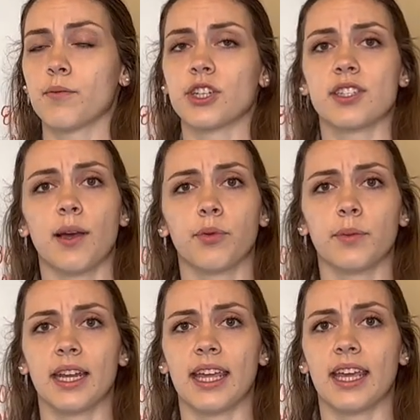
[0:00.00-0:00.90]
you're
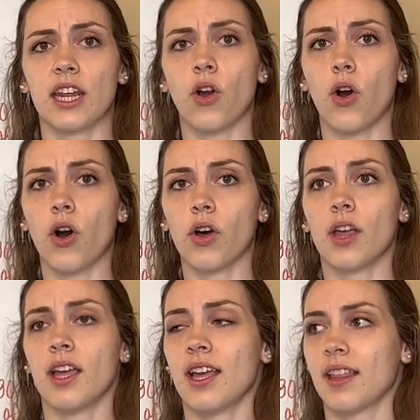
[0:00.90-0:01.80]
supplementing, getting all
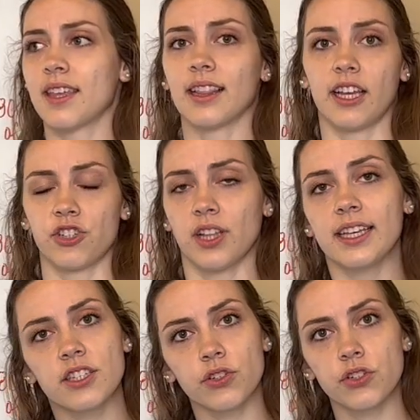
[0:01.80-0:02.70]
the
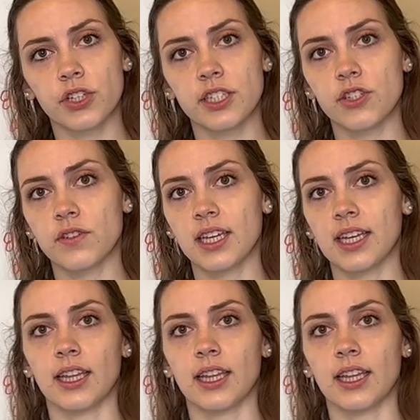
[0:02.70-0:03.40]
electrolytes and nutrients you need,